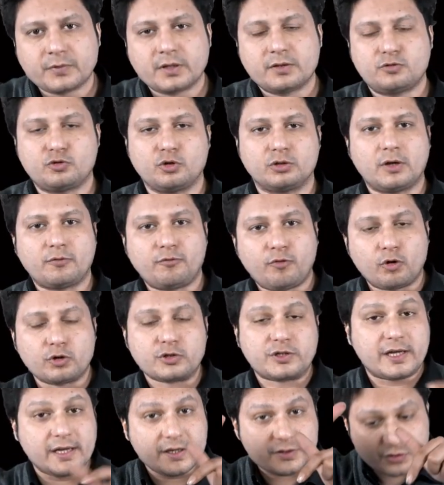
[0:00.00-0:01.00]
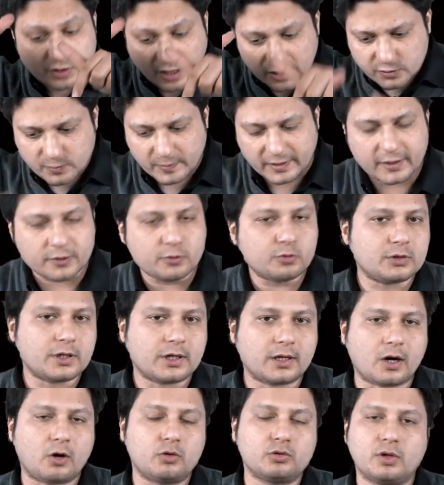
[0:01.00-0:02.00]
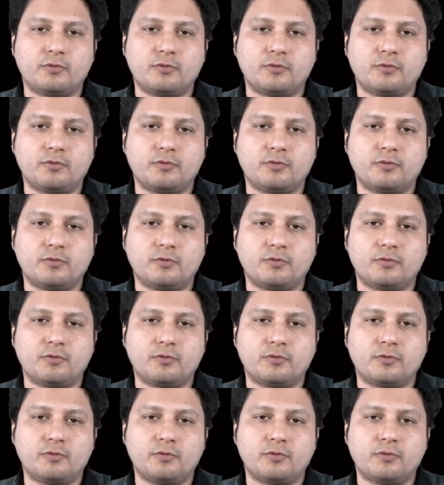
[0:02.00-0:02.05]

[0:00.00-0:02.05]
so the force he is transmitting to the ground,